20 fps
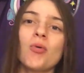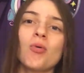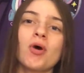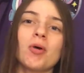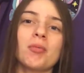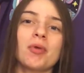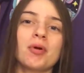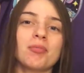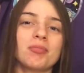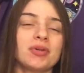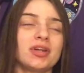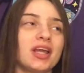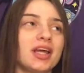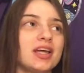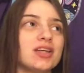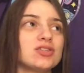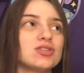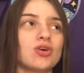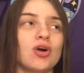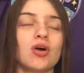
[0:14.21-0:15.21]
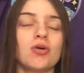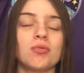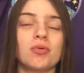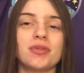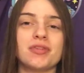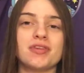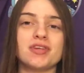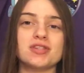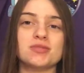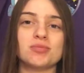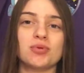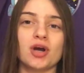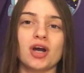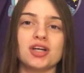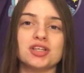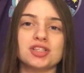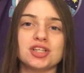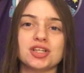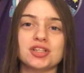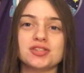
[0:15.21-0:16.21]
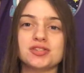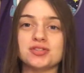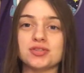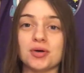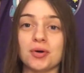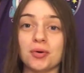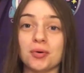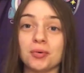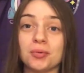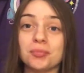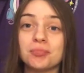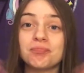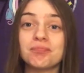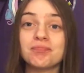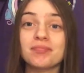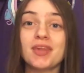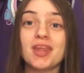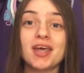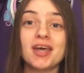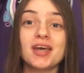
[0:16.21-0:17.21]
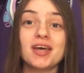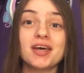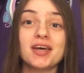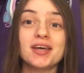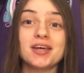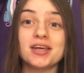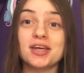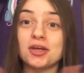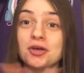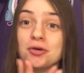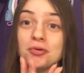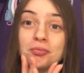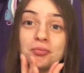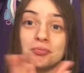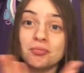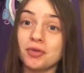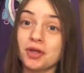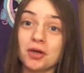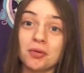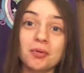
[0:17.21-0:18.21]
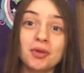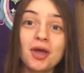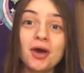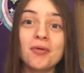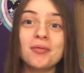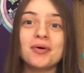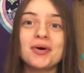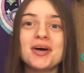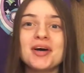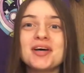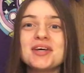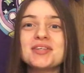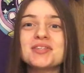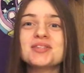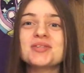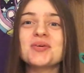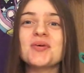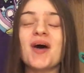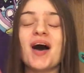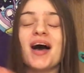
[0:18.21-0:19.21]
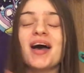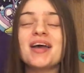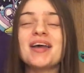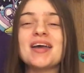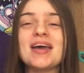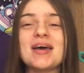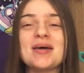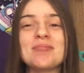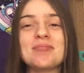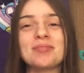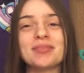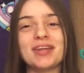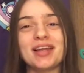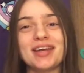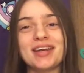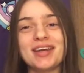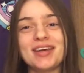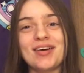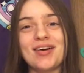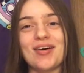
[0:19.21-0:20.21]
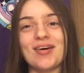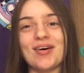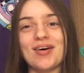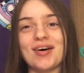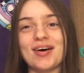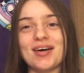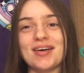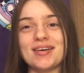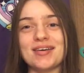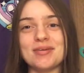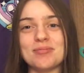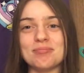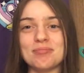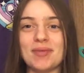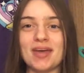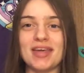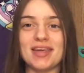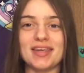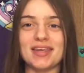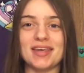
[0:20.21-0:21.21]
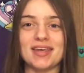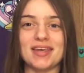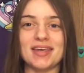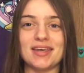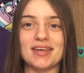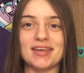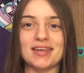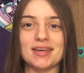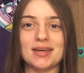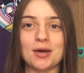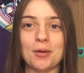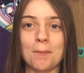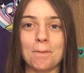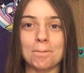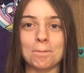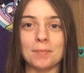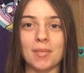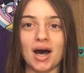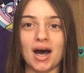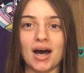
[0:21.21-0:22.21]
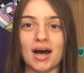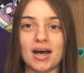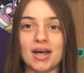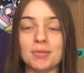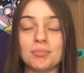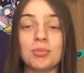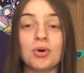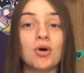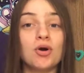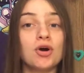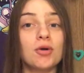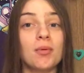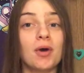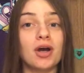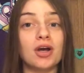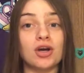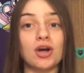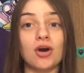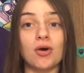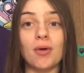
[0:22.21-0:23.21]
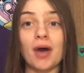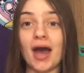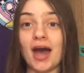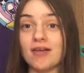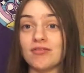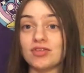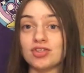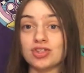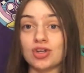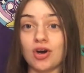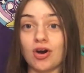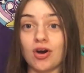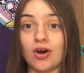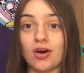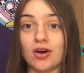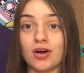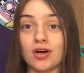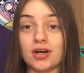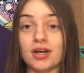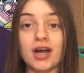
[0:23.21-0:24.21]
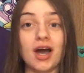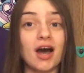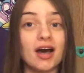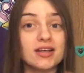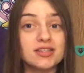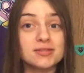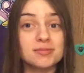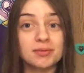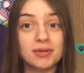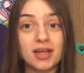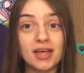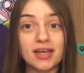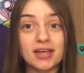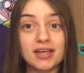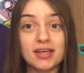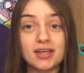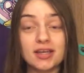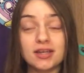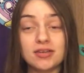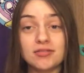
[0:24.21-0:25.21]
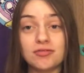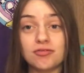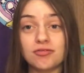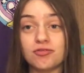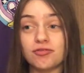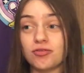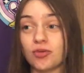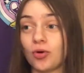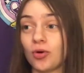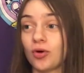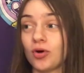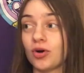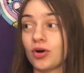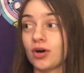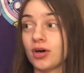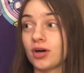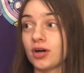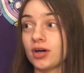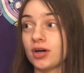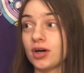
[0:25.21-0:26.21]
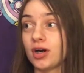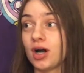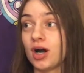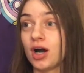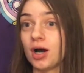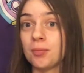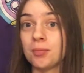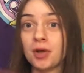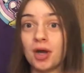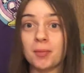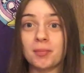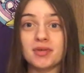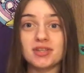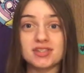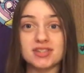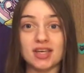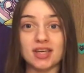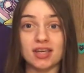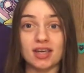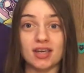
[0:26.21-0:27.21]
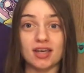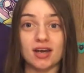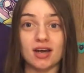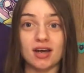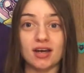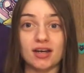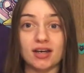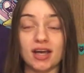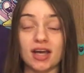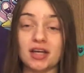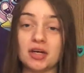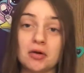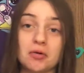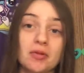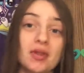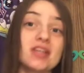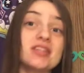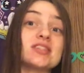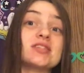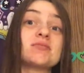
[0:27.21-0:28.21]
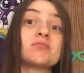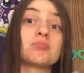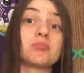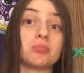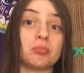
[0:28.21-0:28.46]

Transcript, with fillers: what my plans are with this project. So here, here we go. So I am planning on making my Pokemon Go avatar cosplay for upcoming ZenkaiCon. I know that's